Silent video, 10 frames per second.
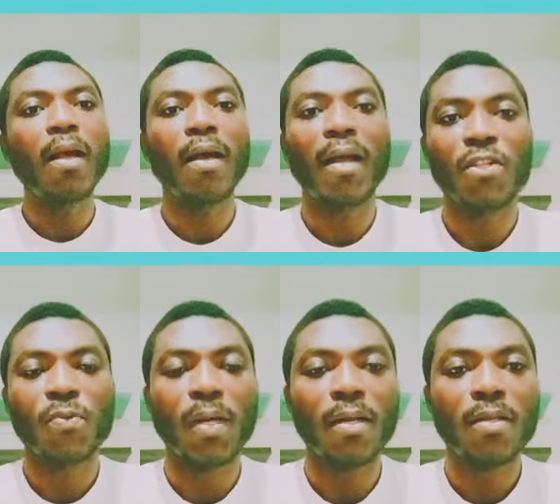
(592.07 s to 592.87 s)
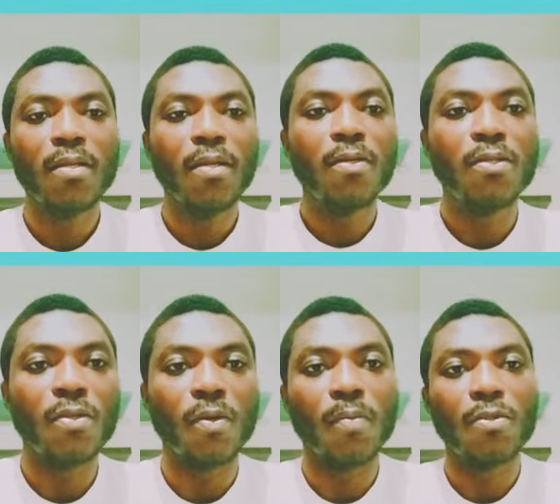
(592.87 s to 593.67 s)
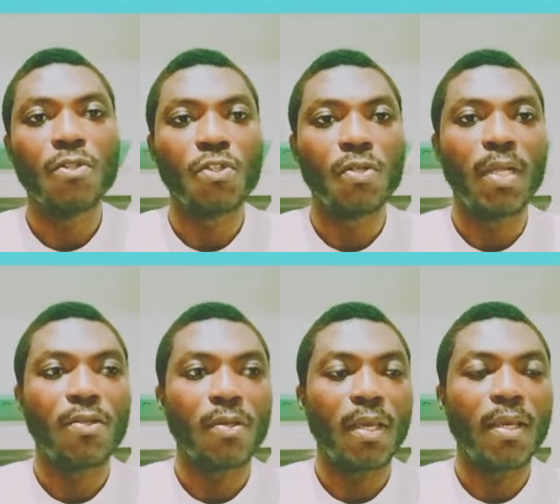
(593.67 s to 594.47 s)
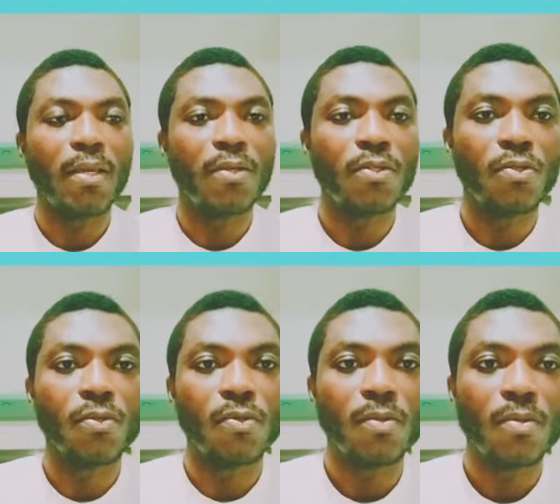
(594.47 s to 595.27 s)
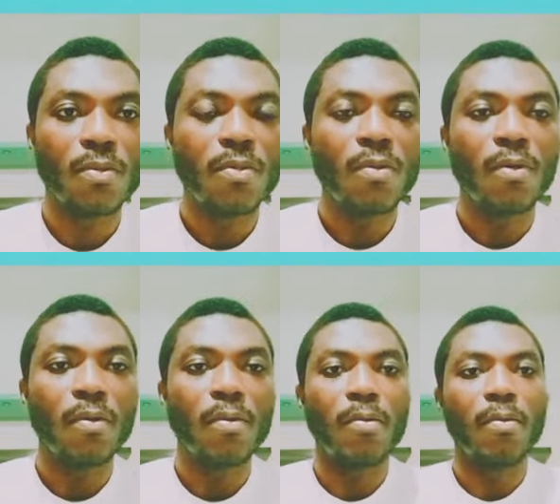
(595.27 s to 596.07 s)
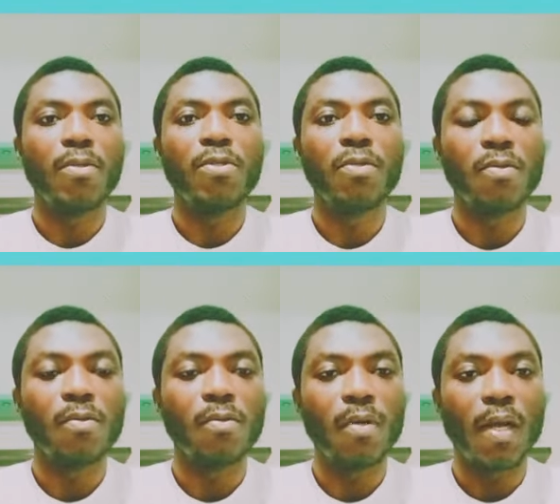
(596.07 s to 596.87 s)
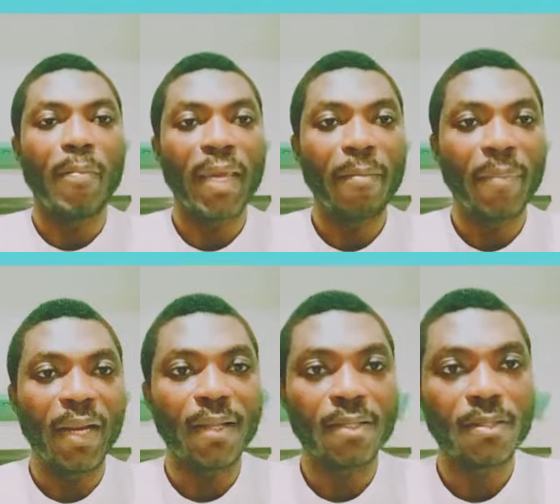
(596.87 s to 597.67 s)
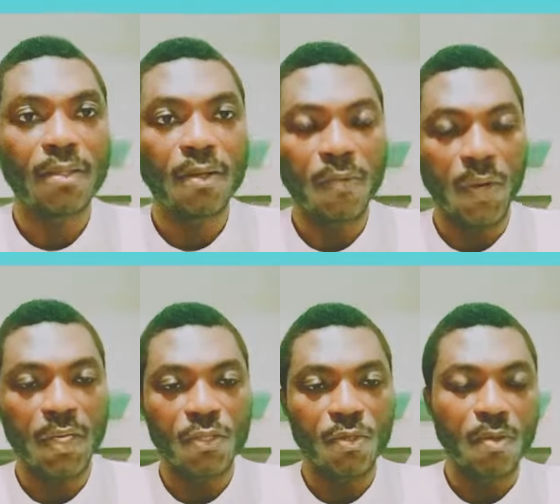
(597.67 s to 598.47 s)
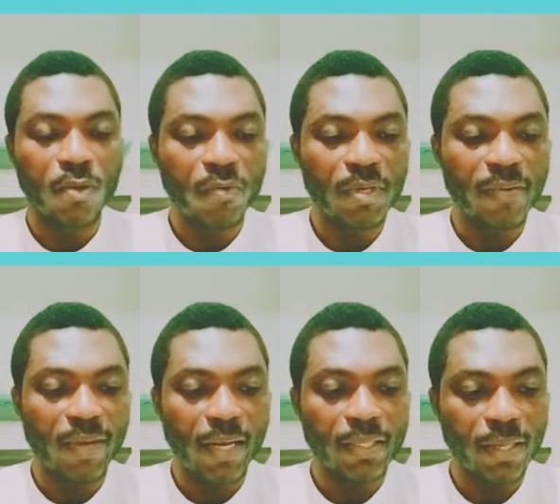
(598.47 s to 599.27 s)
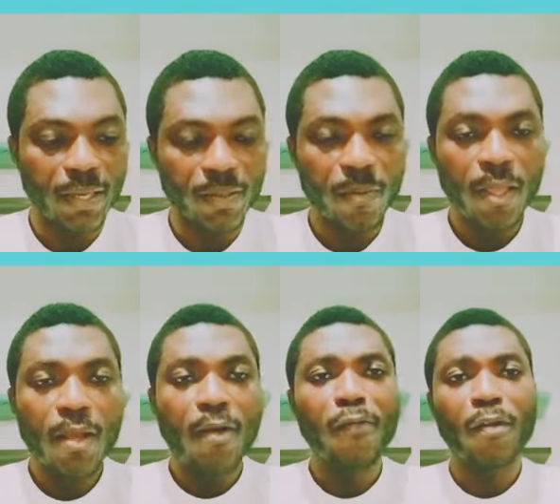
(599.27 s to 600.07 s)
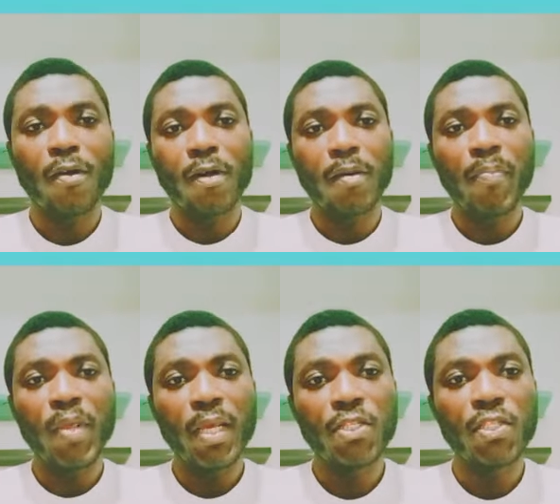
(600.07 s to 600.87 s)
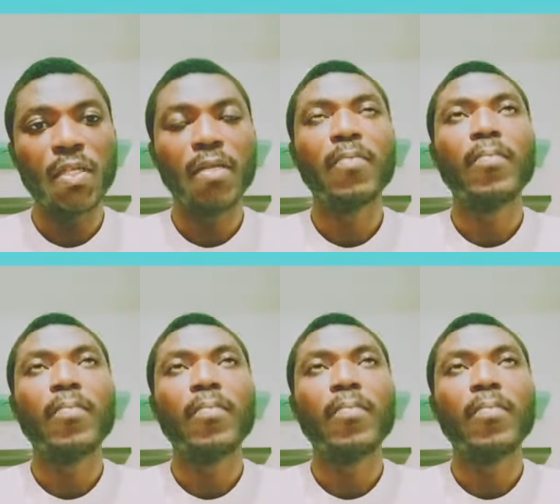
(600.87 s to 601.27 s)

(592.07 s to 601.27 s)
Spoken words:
as well, so to show that okay, you or you are making plans already, so go with the flight ticket. For PhD,